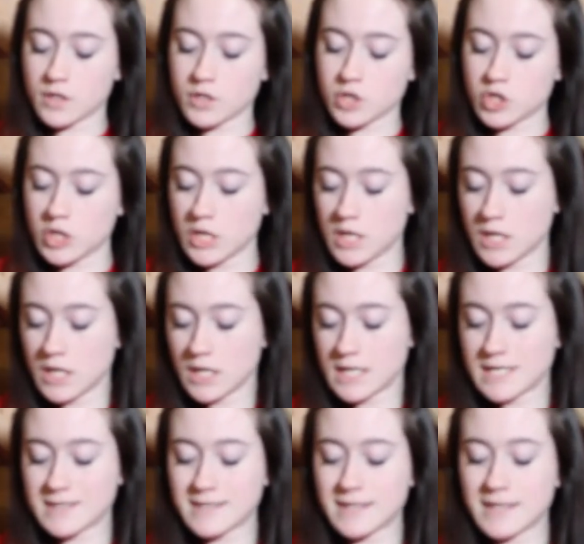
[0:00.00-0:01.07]
she
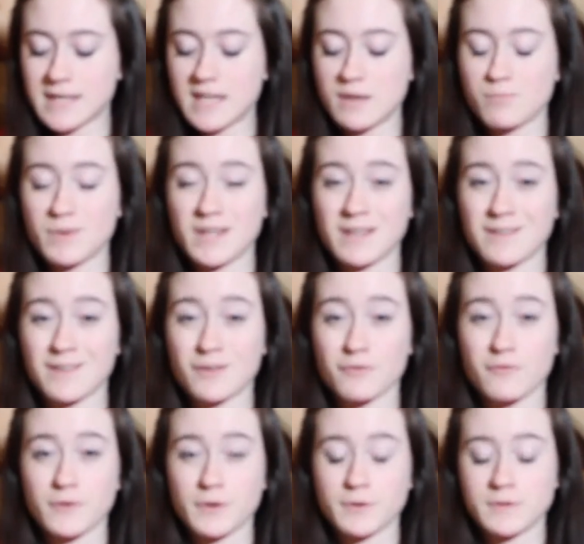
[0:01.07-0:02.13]
isn't keeping
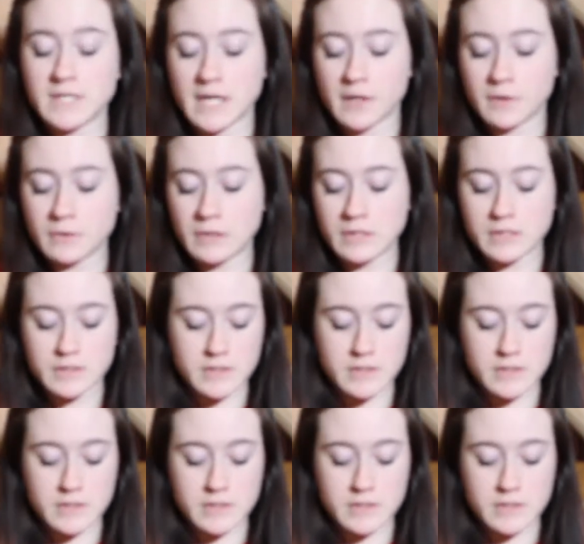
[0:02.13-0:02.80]
food down,